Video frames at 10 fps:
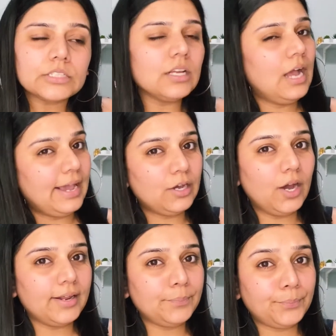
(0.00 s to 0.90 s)
I got
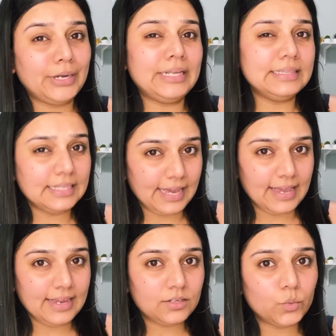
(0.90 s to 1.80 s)
it pretty
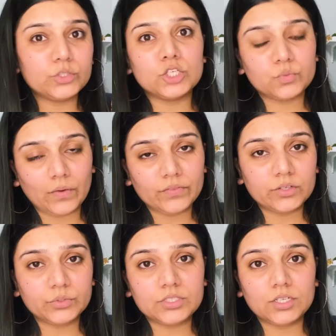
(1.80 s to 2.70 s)
late, which is one of the
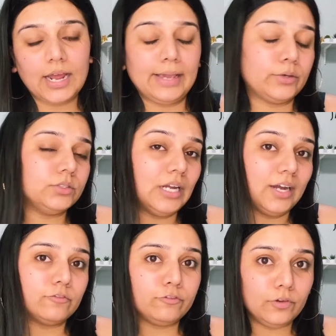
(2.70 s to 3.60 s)
reasons I could
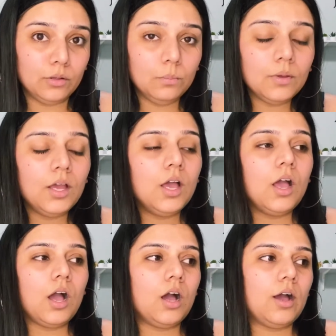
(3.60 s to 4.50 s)
not film.
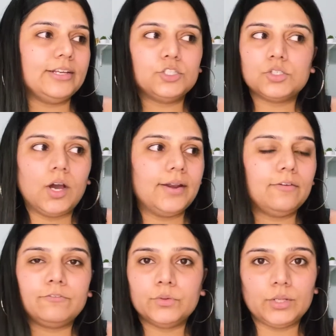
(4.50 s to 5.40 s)
I just got it a
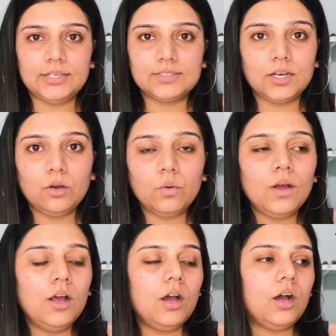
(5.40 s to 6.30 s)
few days ago,
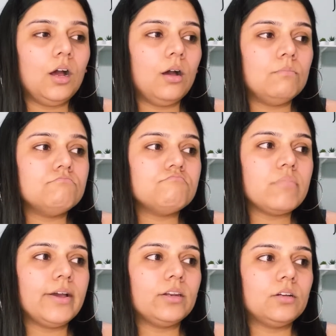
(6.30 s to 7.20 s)

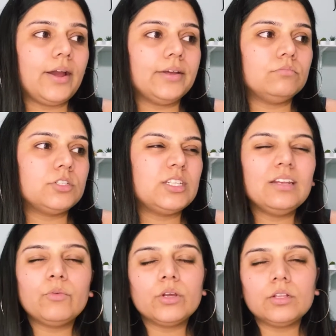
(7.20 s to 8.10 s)
but I didn't
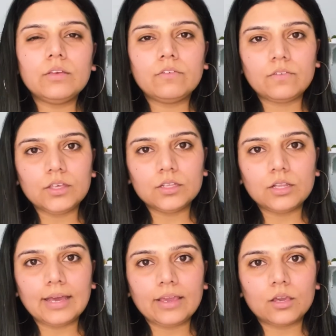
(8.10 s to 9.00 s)
really feel
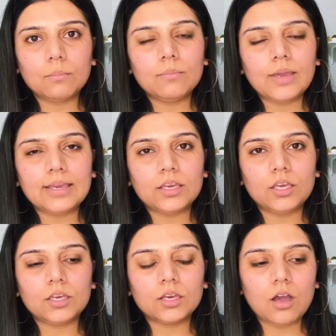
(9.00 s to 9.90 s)
like
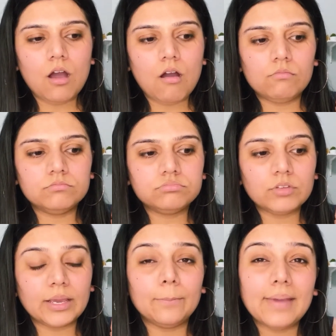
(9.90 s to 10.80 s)
making
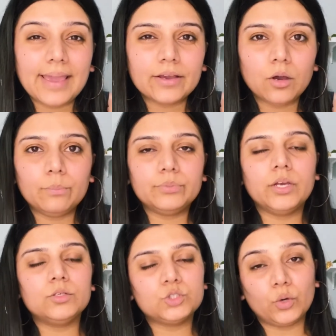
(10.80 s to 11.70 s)
like a makeup
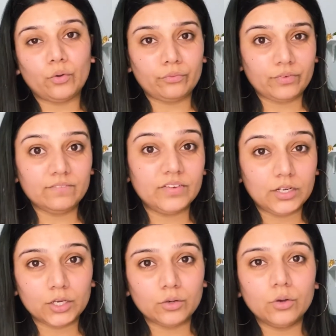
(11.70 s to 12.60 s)
sort of
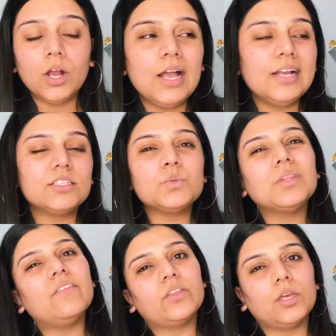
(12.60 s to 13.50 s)
video. Just with
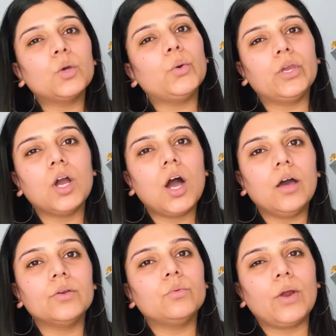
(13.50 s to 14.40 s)
everything going
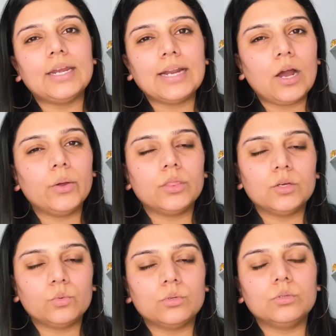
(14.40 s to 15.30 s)
on right now in the
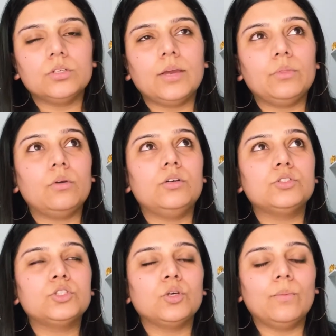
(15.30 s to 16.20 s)
world, there are
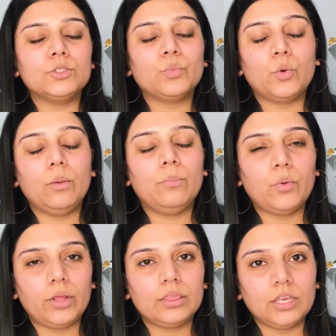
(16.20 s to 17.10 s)
so much more
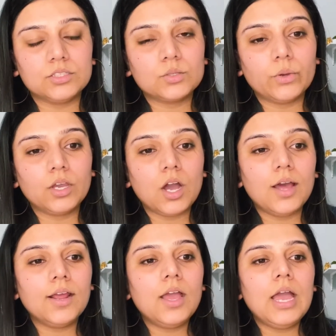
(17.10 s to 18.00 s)
important things going
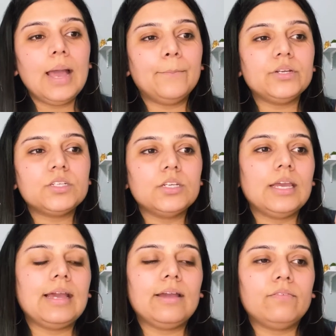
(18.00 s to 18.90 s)
on. But
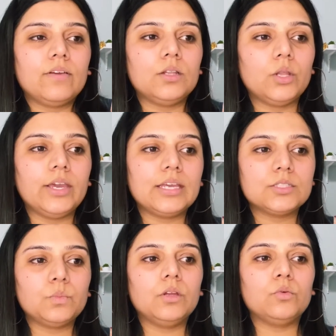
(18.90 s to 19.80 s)
today I felt like it's
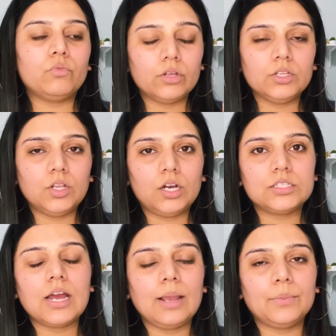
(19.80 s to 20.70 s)
been a really long
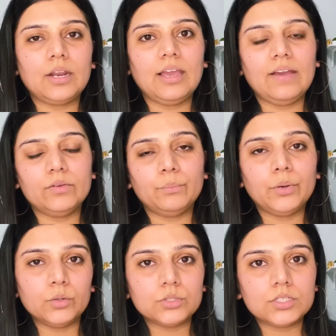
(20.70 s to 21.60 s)
time that I haven't
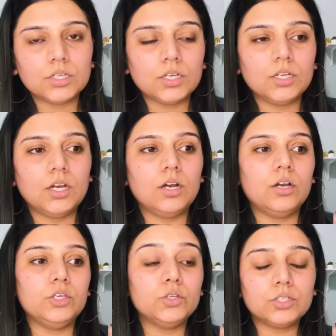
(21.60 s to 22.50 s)
posted a
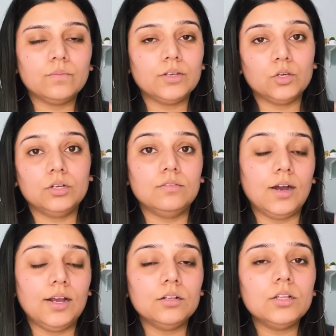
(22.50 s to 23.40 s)
YouTube video in a
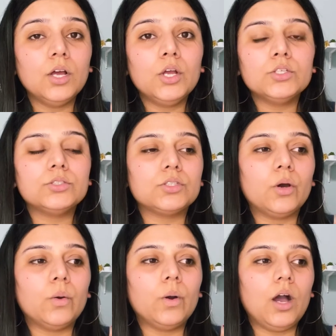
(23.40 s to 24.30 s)
while,
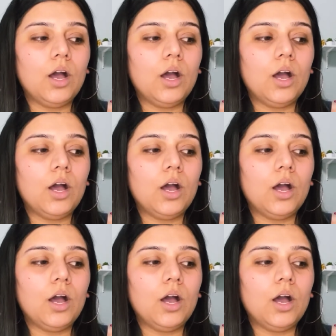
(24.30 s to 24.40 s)
so